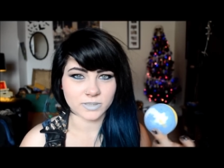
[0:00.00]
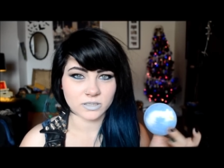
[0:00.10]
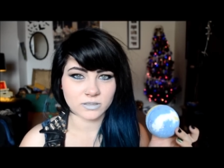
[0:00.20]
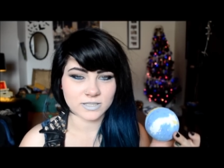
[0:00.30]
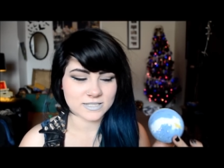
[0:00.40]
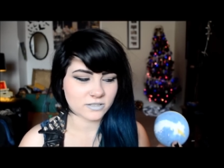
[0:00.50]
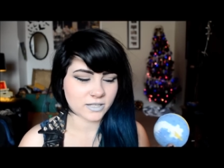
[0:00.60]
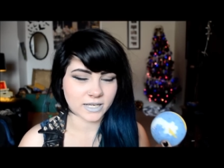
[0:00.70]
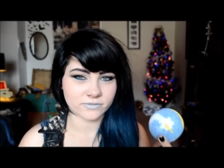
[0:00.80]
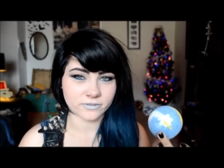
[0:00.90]
but this year
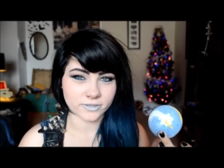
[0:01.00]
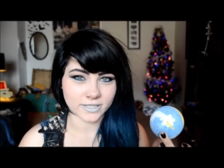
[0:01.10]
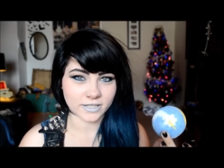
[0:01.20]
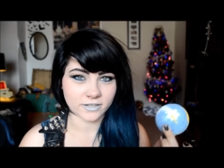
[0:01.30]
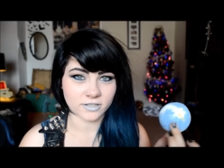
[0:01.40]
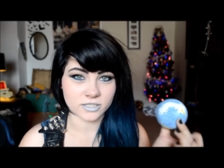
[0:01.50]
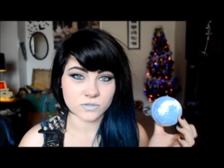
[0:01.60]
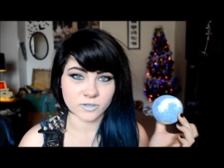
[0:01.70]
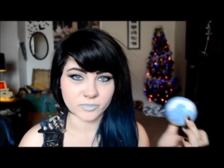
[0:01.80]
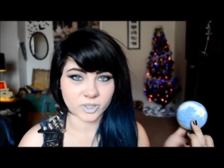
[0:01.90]
I haven't really cared. I just
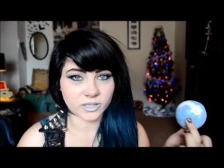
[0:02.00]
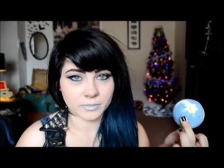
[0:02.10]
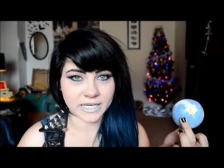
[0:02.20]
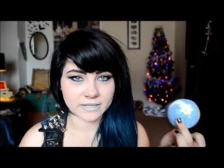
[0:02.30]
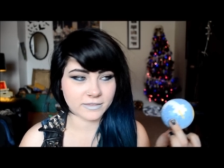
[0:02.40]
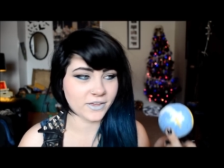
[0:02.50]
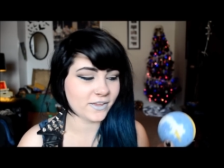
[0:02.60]
want to put it in the bath.